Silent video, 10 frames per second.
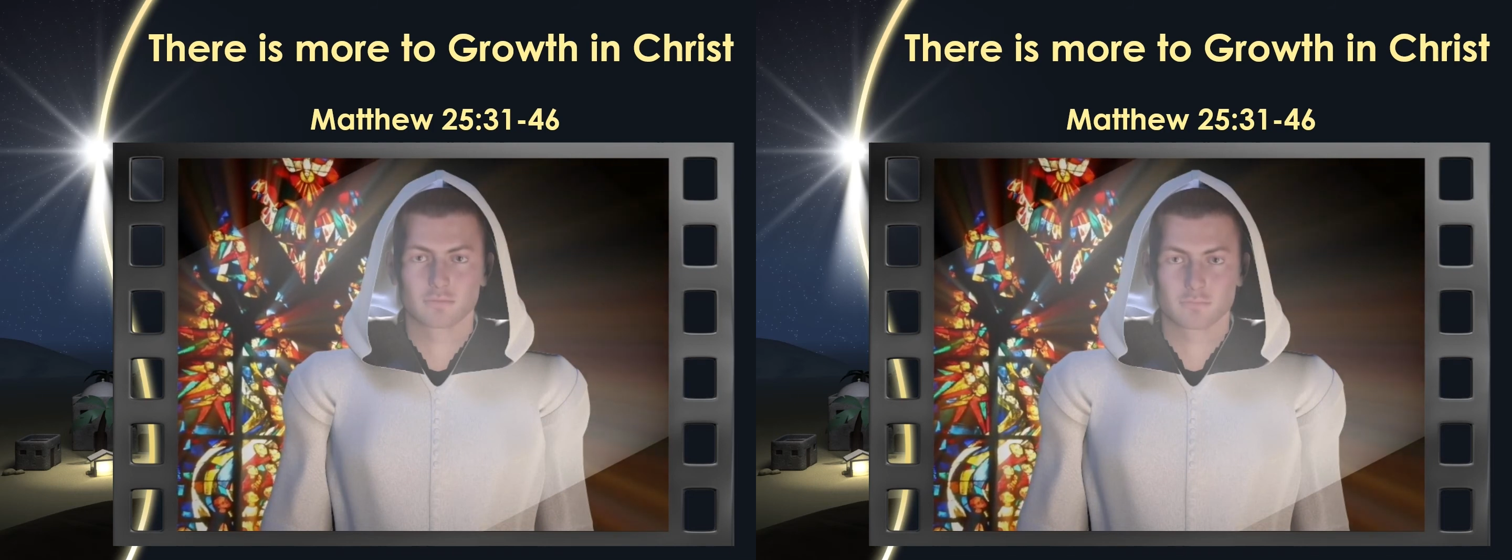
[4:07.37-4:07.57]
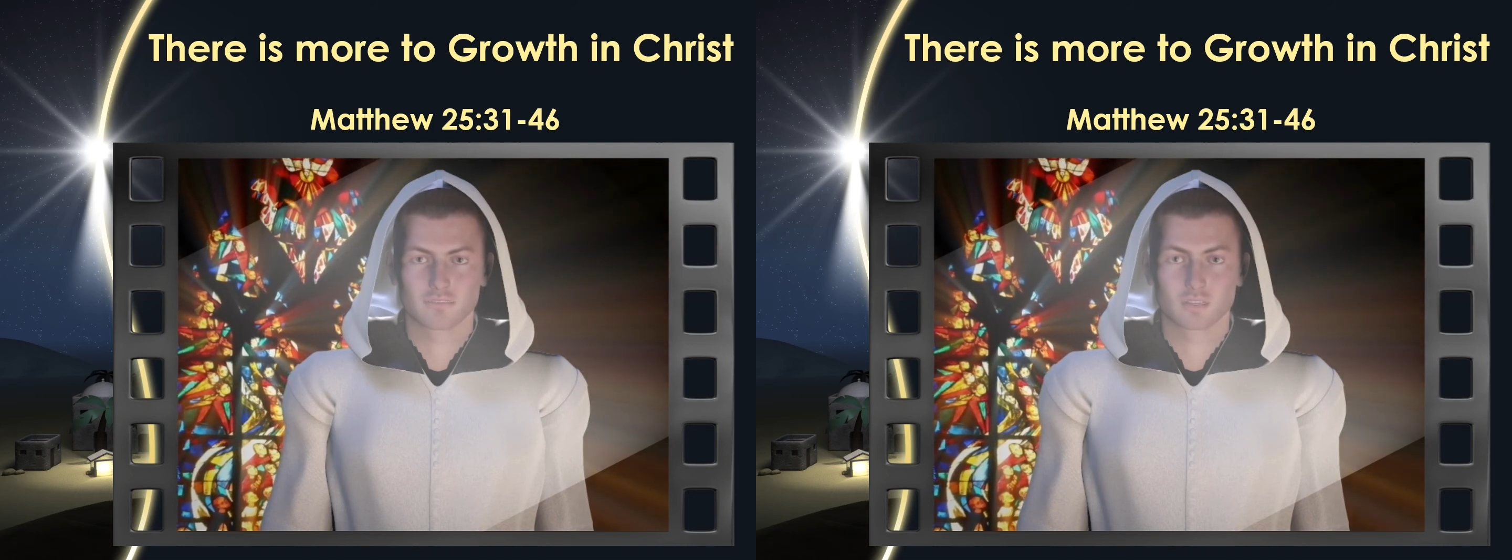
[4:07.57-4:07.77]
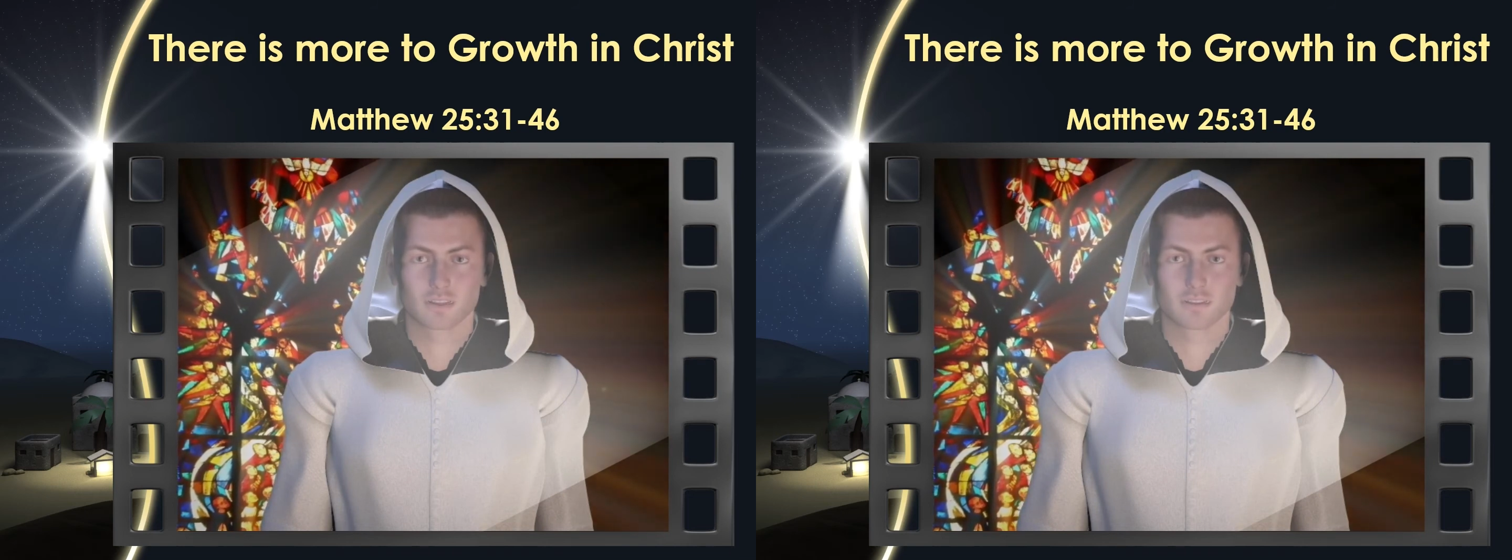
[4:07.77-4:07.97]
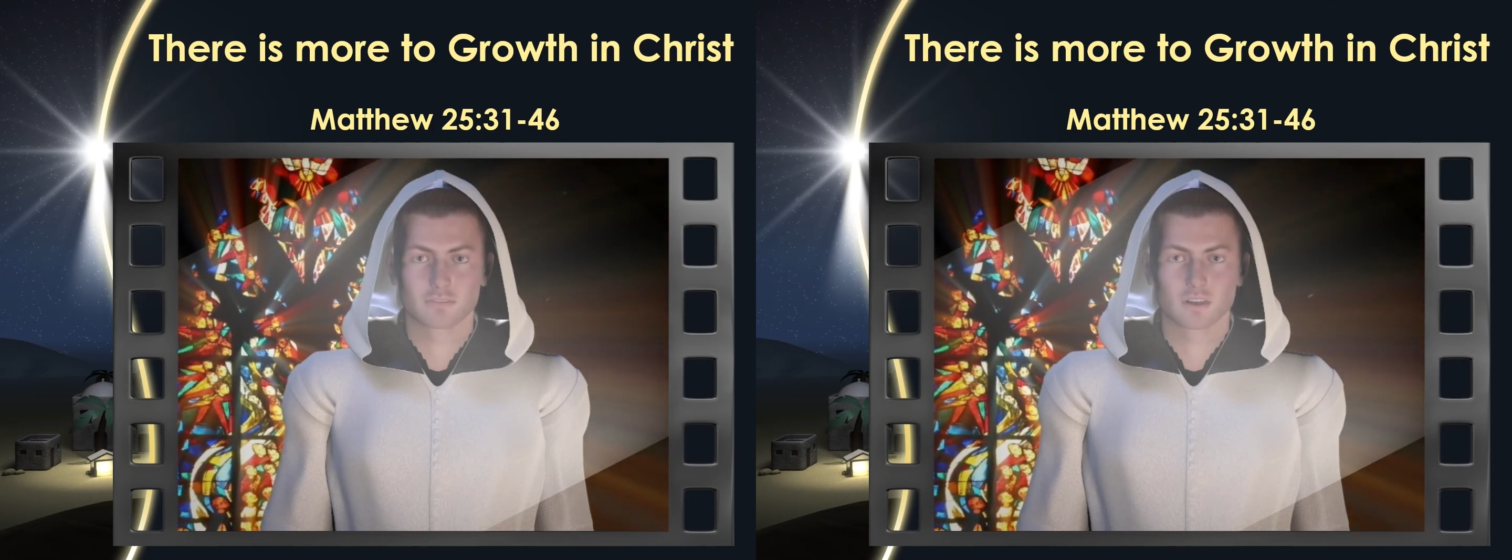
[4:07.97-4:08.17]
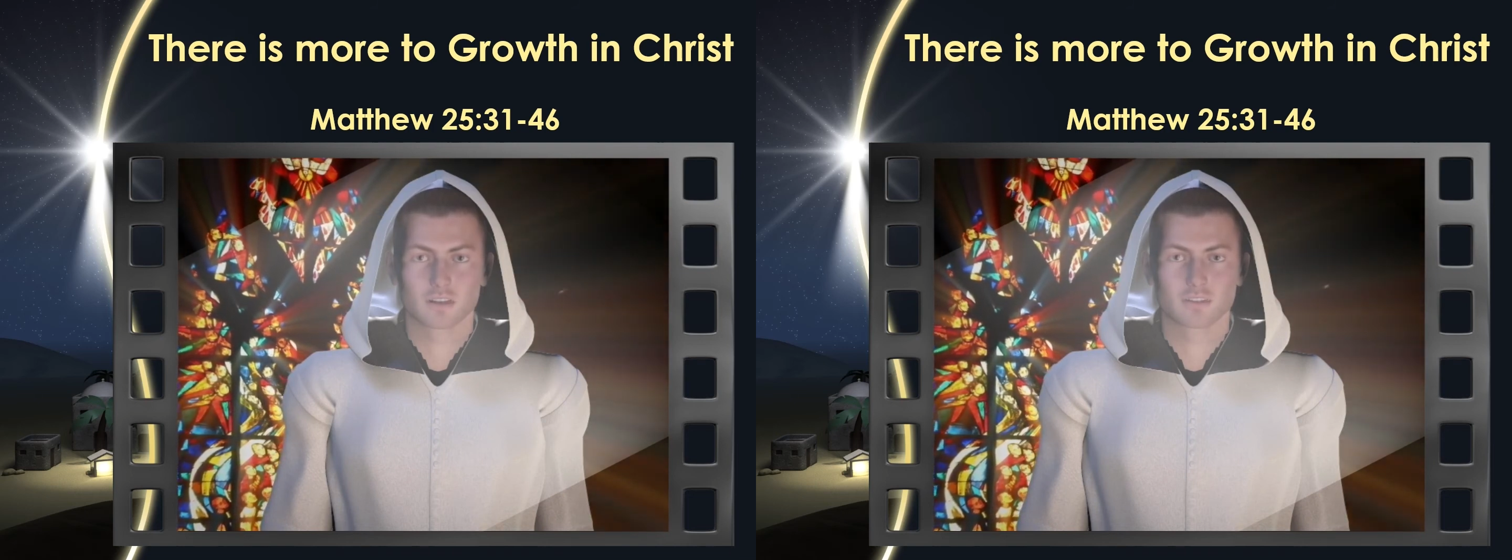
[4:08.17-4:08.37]
Verily
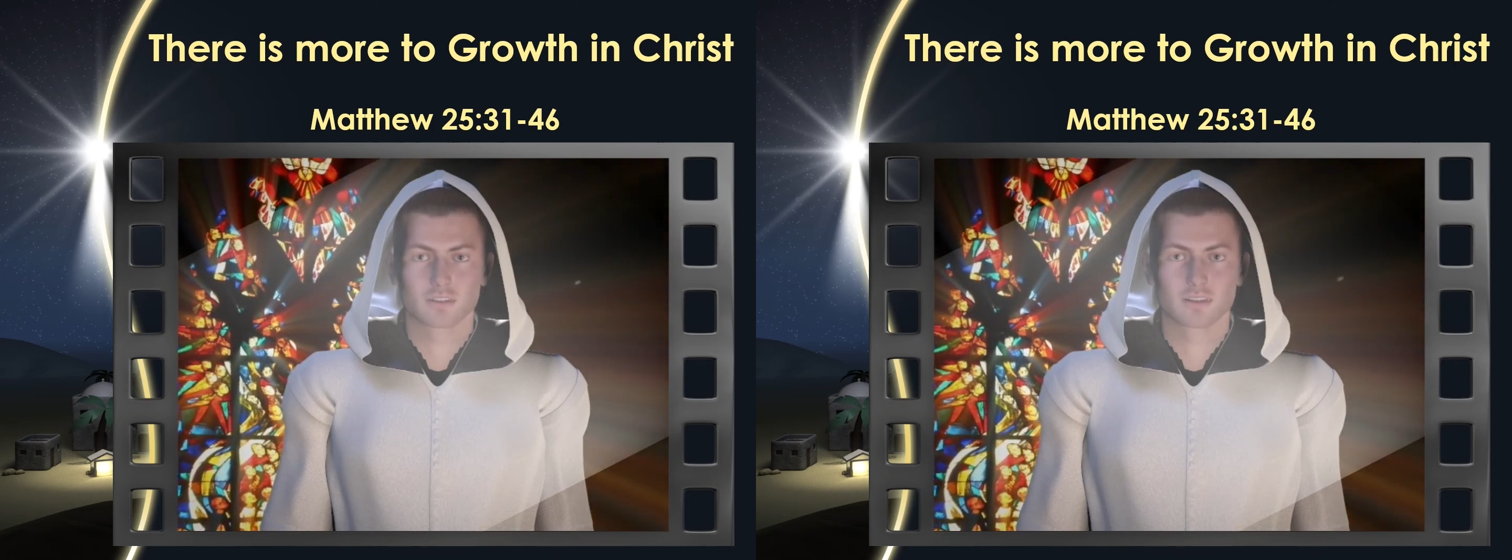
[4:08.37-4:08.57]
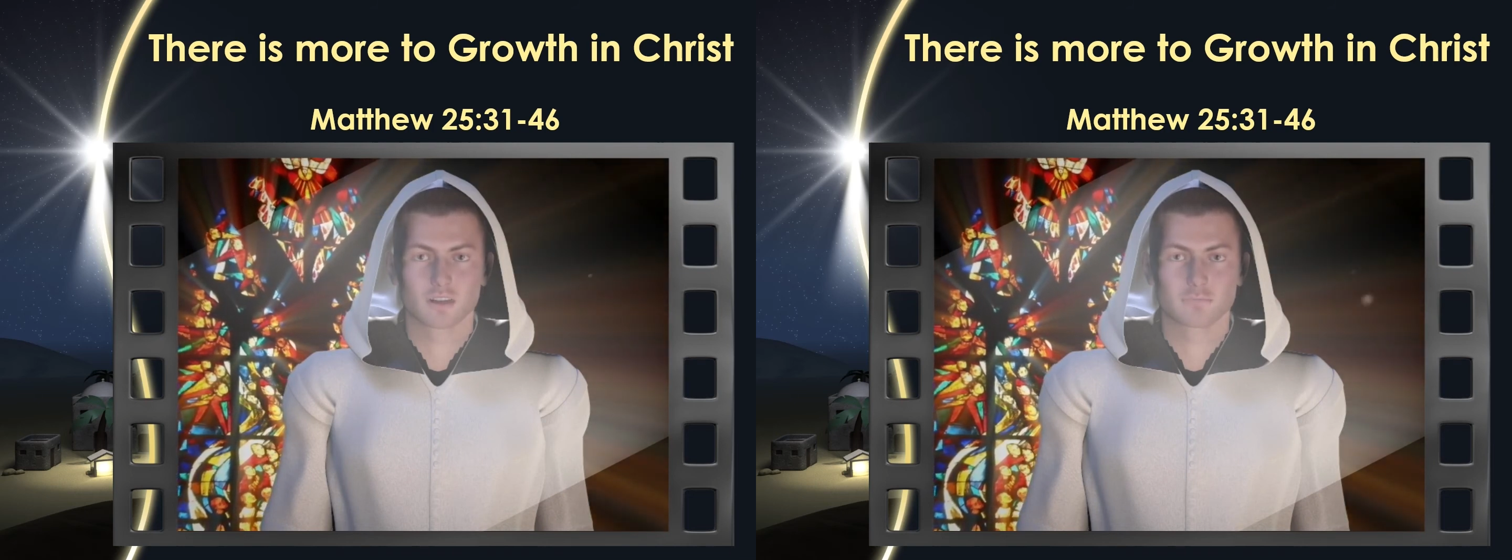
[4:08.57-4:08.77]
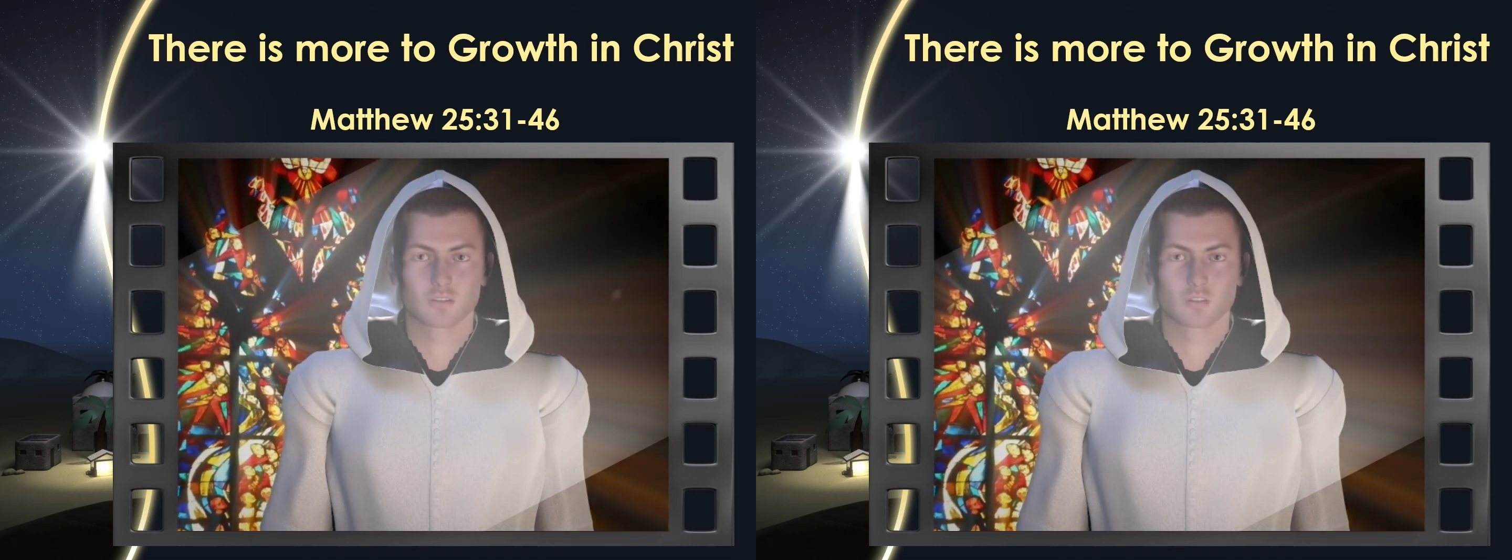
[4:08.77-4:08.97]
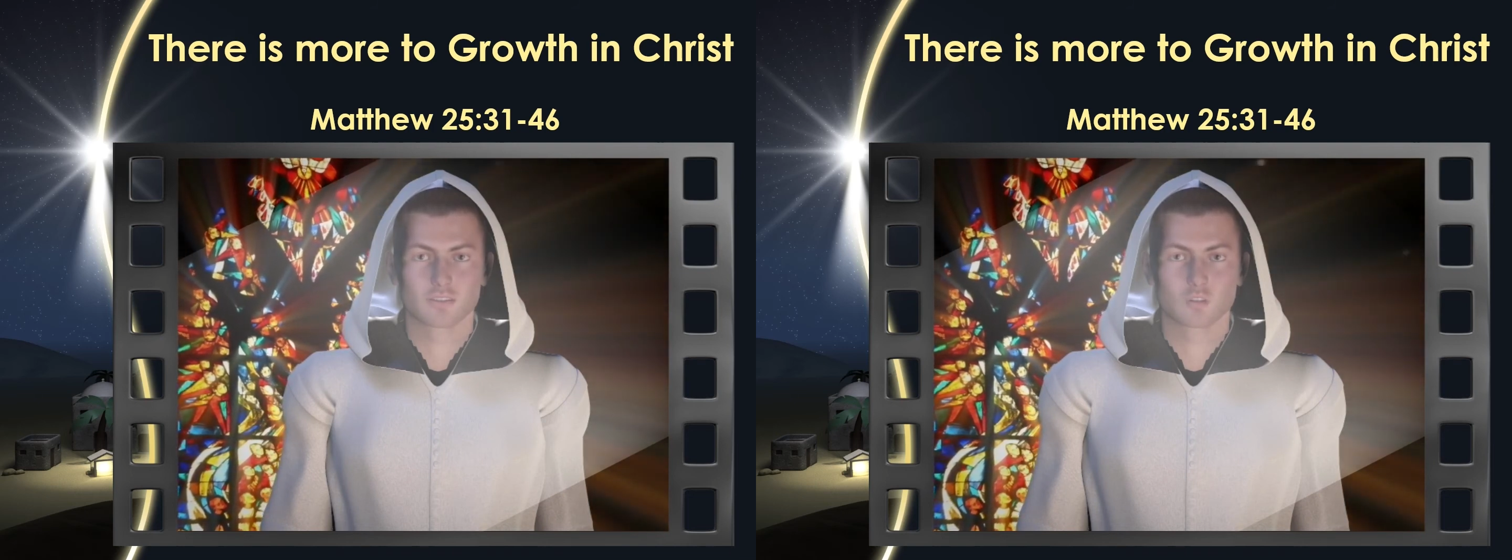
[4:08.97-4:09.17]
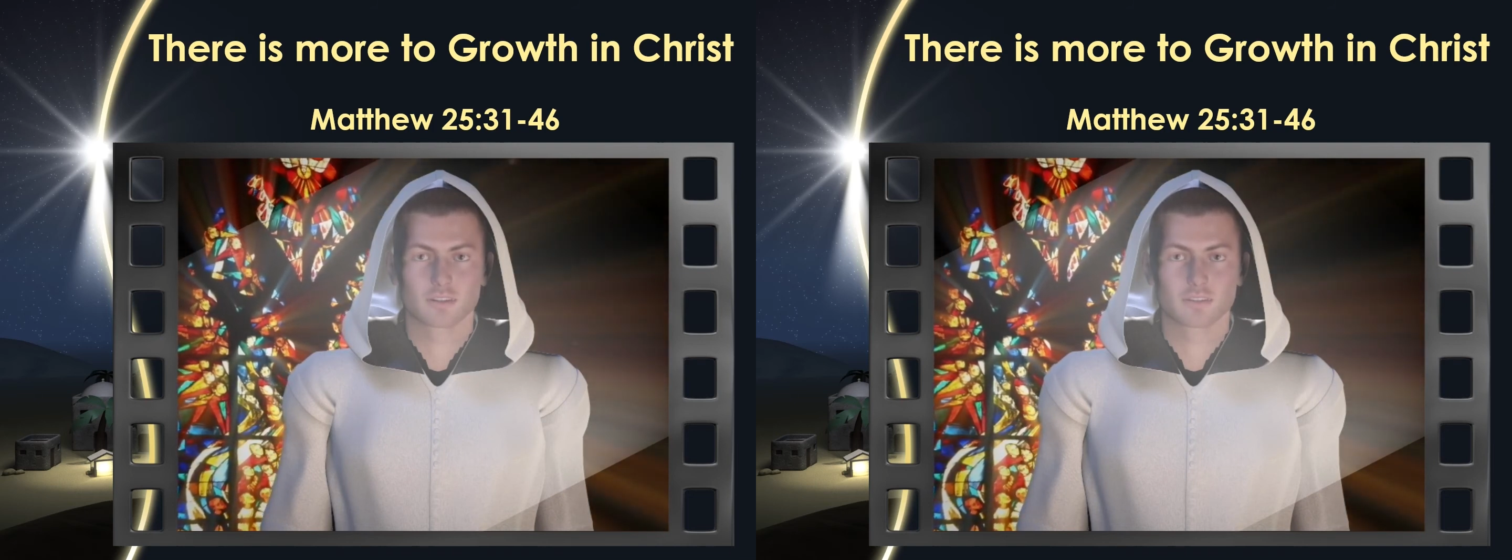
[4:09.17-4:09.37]
I say unto
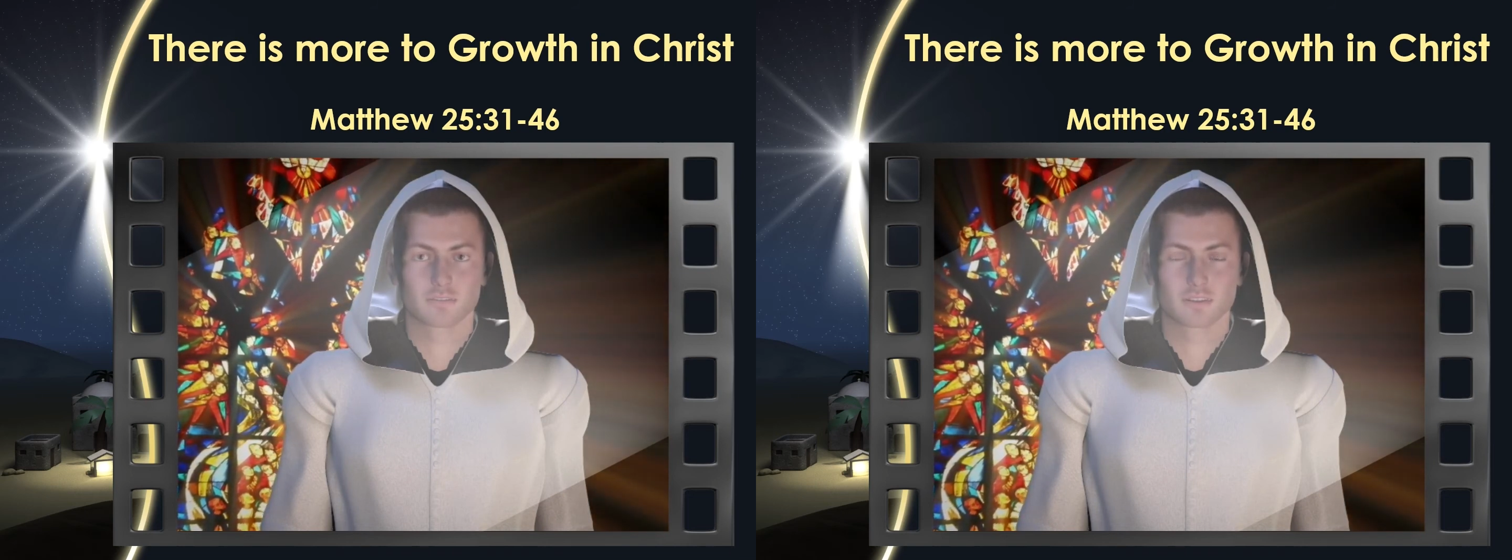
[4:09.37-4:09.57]
you,